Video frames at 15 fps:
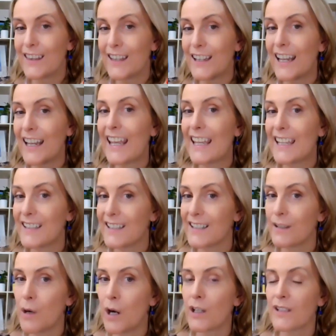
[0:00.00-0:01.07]
than it is
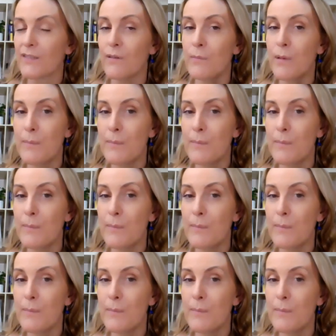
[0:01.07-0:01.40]
to ask for